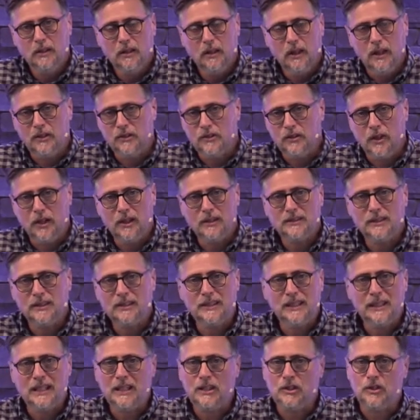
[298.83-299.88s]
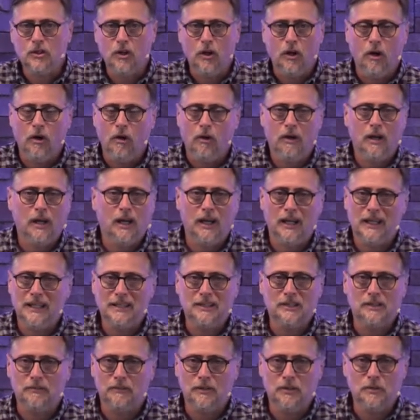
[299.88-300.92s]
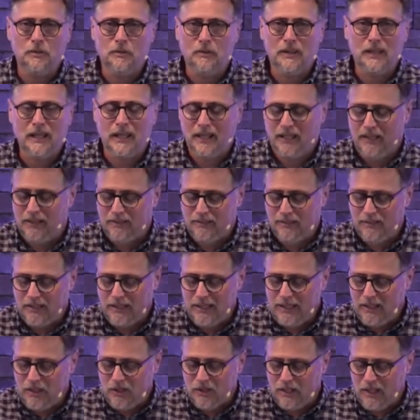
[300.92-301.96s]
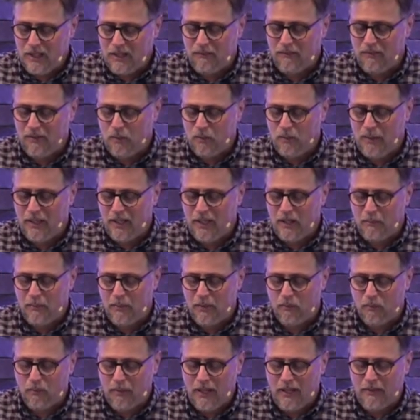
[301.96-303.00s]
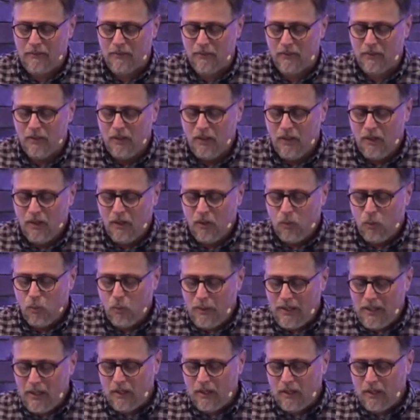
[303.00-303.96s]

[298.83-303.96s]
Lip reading: is not to teach all kinds of new things each and every week, but rather we